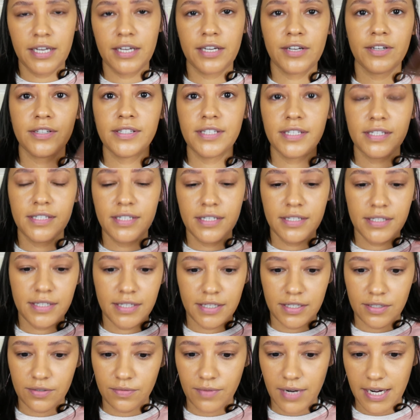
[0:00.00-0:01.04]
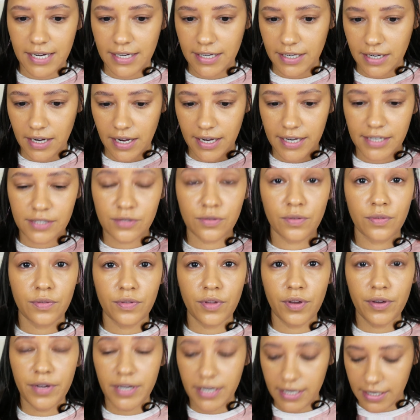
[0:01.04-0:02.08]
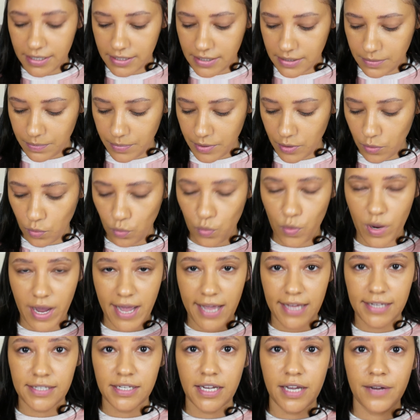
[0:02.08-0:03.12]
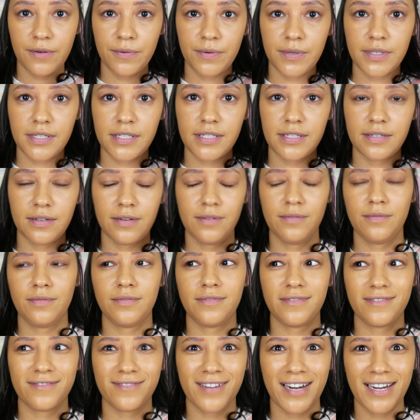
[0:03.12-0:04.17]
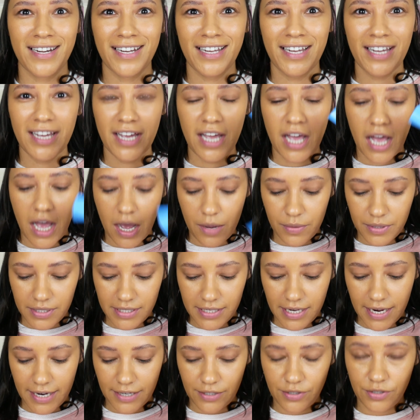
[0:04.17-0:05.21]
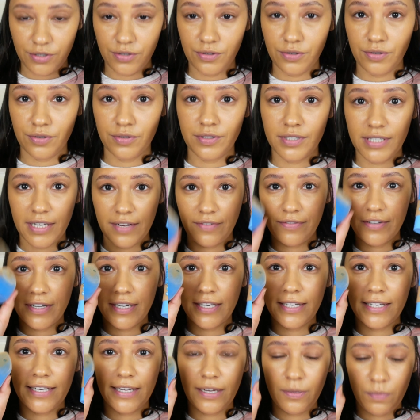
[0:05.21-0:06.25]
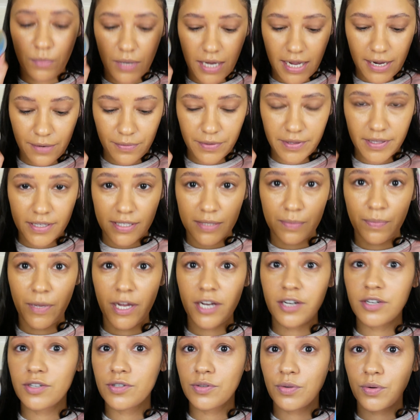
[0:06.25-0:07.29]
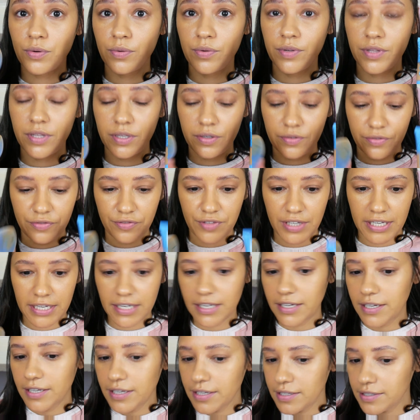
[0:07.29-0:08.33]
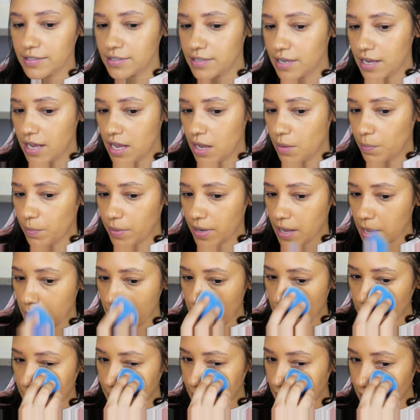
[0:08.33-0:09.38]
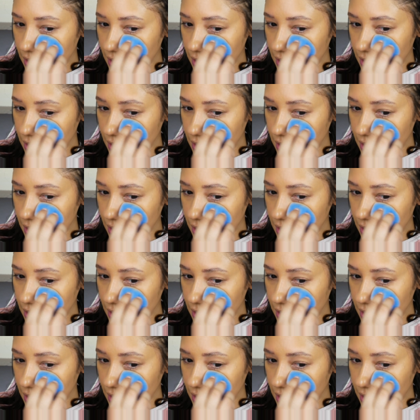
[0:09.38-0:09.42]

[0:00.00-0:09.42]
consistency is really nice, although it is a bit wet, or runny. I would say to definitely apply it with a sponge or with your fingers, but